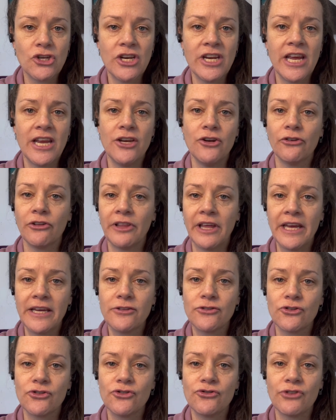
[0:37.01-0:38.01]
and your legs
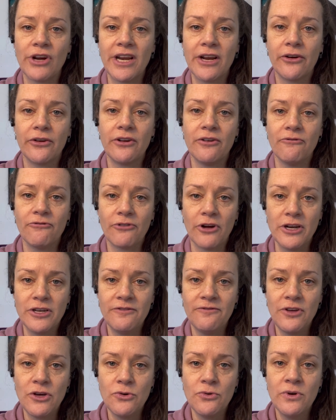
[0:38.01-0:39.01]
are straight out in front of
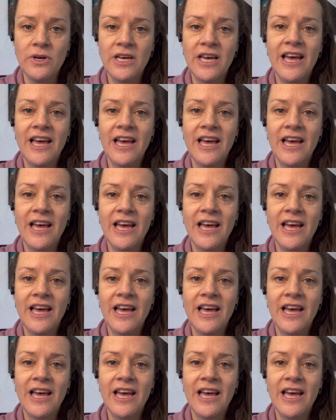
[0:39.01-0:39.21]
you.